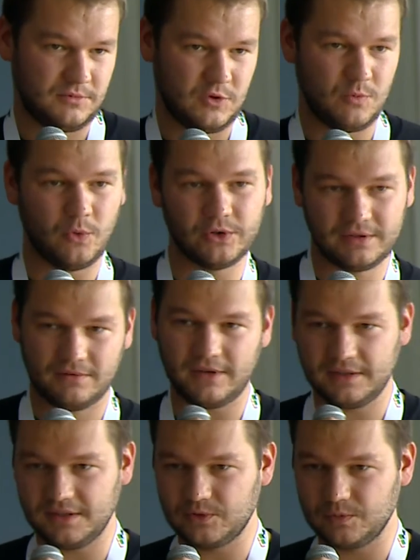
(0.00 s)
You
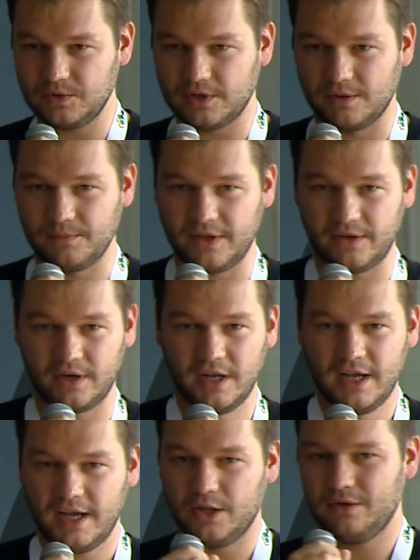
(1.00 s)
motivate them to become better.
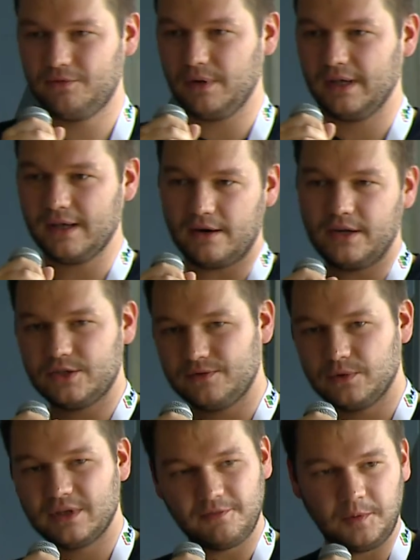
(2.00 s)
And if you encourage, if
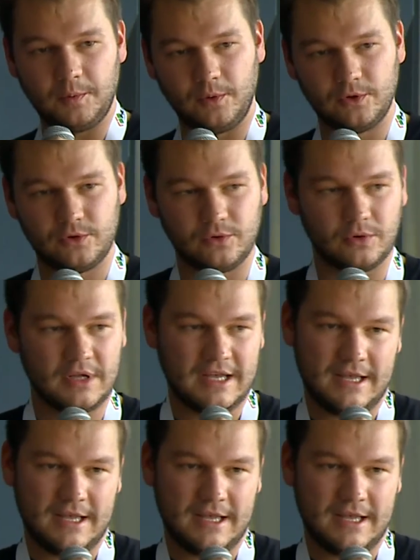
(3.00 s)
you give people to